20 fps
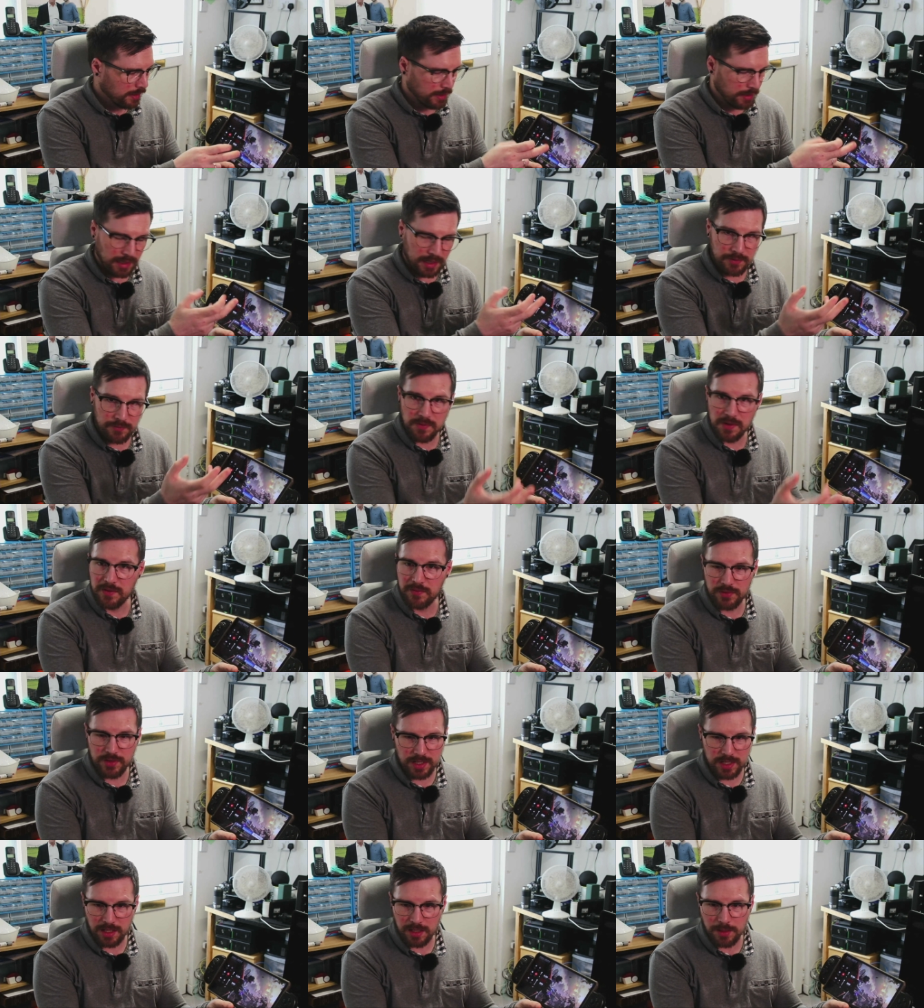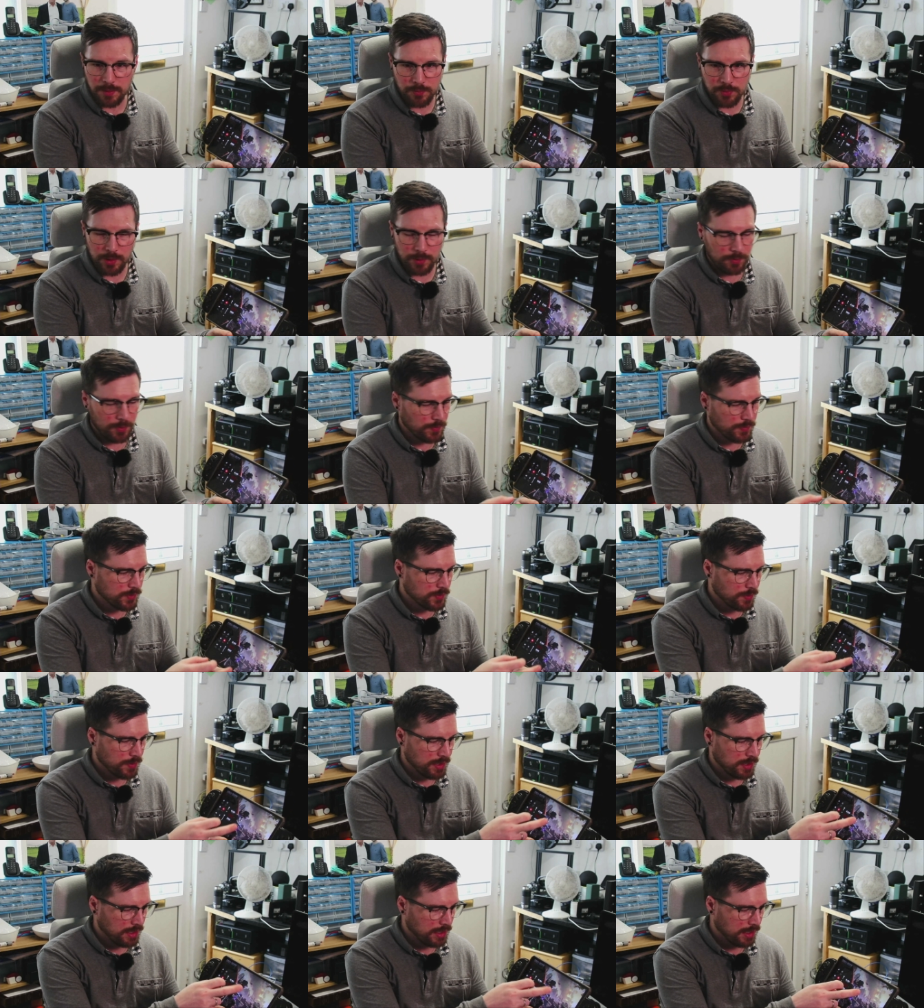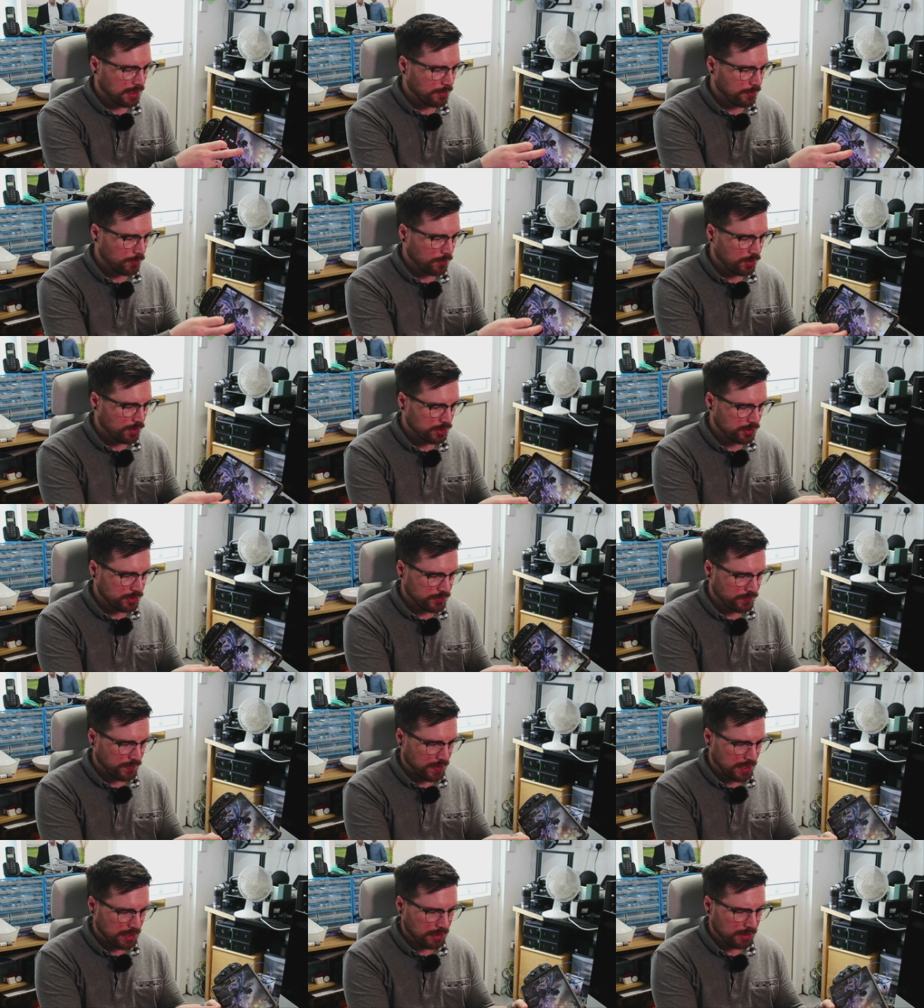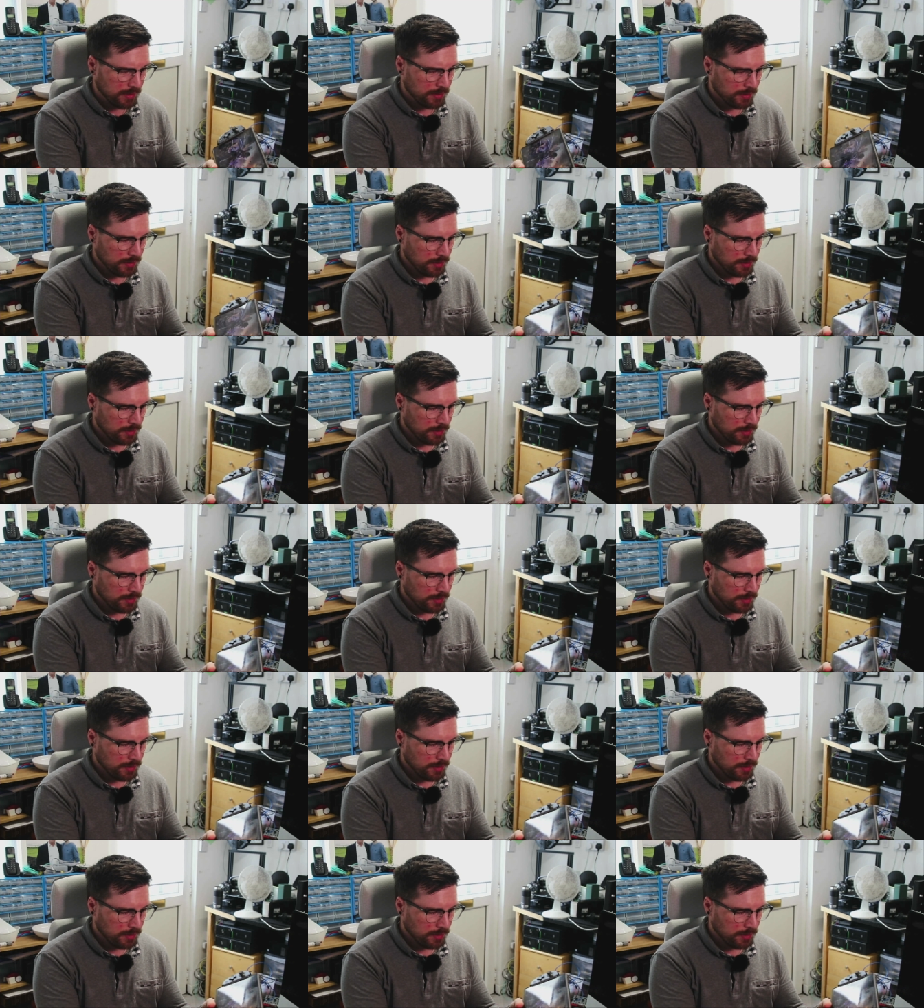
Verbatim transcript: I've never had any problems with it. It works fine.